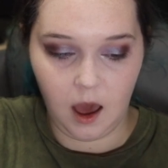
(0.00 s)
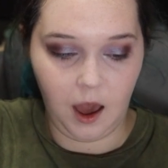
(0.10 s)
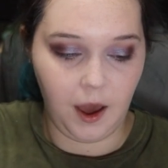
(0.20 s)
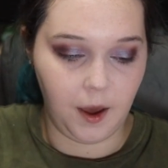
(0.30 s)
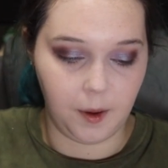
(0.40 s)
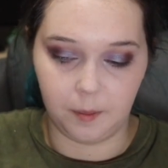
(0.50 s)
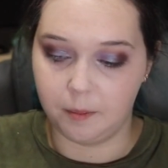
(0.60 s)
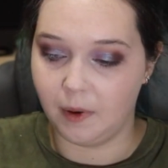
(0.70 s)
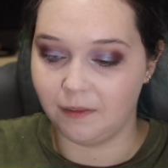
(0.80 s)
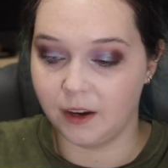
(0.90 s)

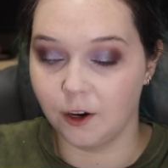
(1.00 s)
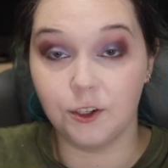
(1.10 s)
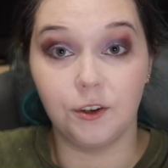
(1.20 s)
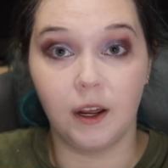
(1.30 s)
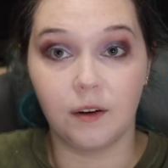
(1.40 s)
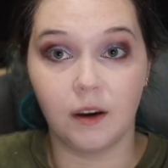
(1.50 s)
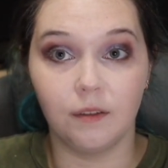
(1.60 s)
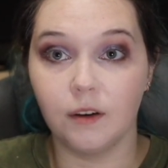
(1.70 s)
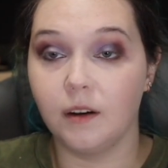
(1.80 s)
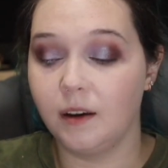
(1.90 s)
My fingers are now
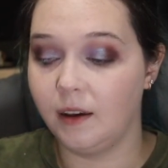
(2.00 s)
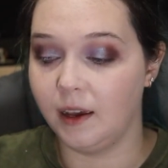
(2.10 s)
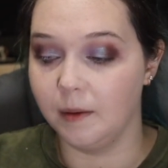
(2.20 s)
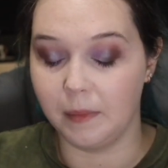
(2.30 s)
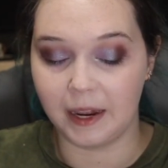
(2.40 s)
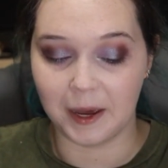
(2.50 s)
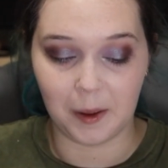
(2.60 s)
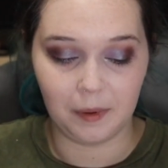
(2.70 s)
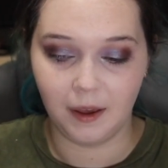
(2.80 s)
covered in makeup,